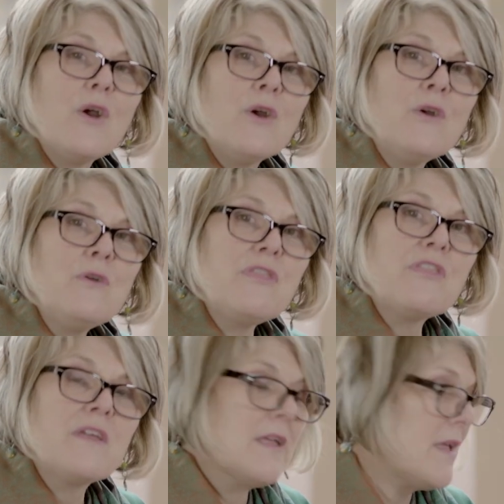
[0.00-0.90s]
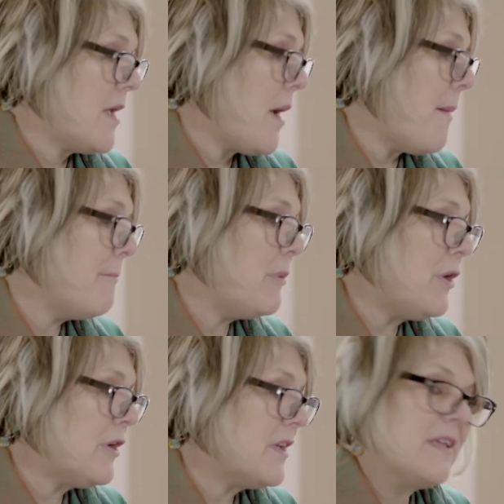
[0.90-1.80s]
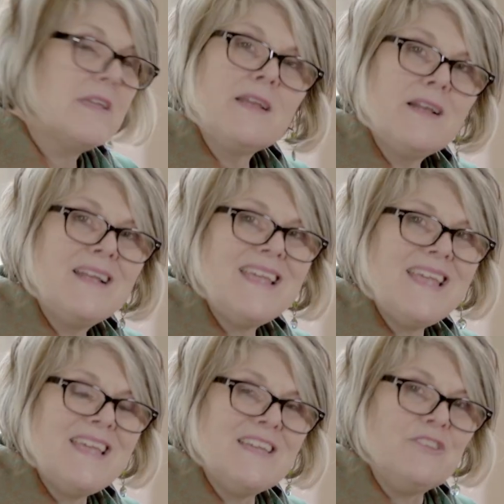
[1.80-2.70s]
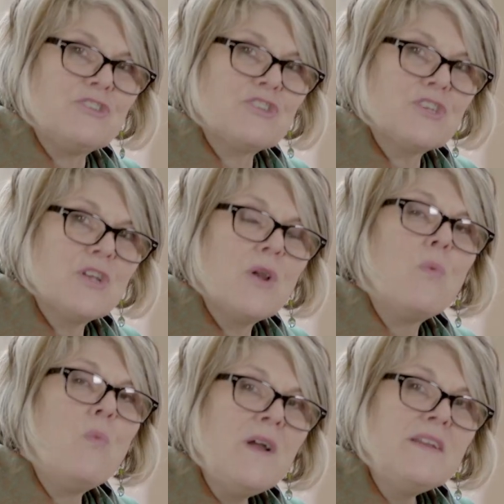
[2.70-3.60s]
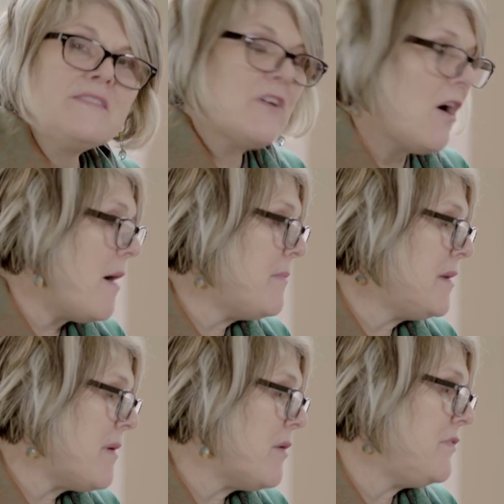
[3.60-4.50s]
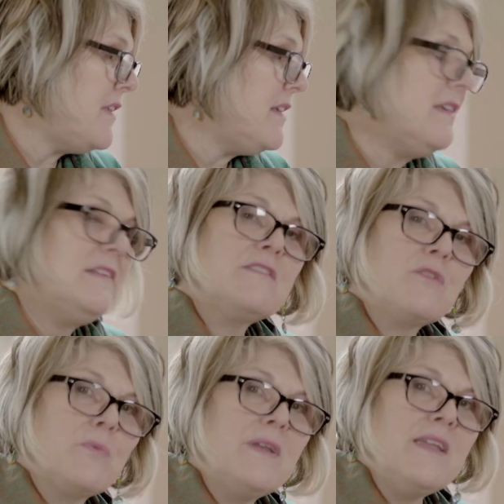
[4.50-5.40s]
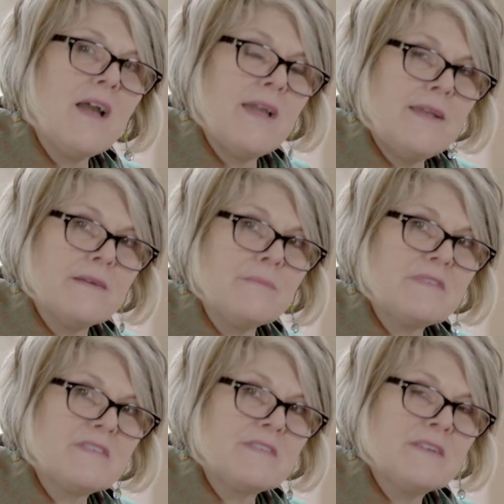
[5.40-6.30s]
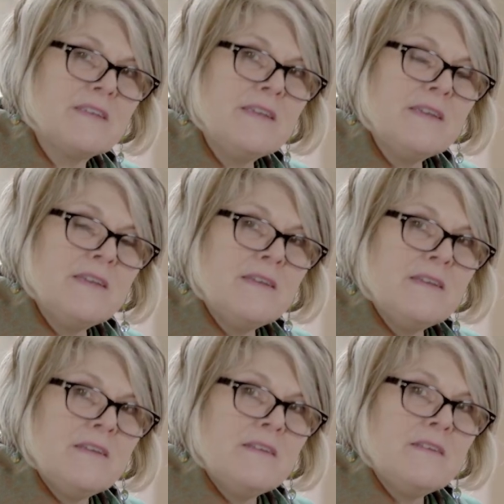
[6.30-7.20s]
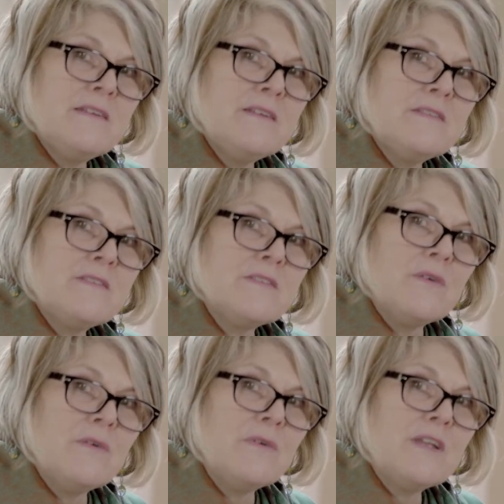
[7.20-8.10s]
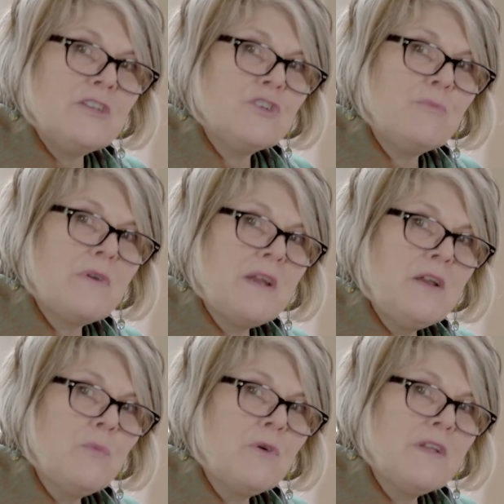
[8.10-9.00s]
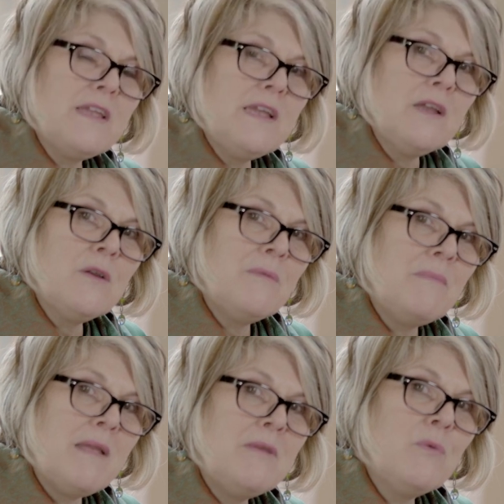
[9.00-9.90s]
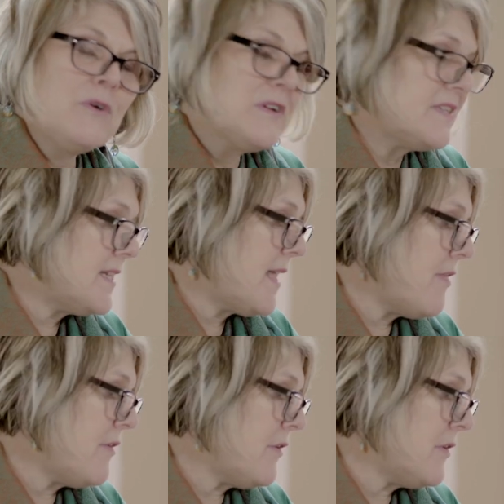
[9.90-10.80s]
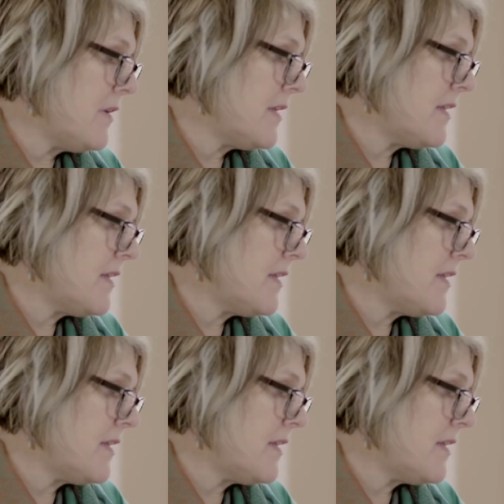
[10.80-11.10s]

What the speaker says: Earth, book, inch. What is common about these 3 items? So get your brain working, maybe work together.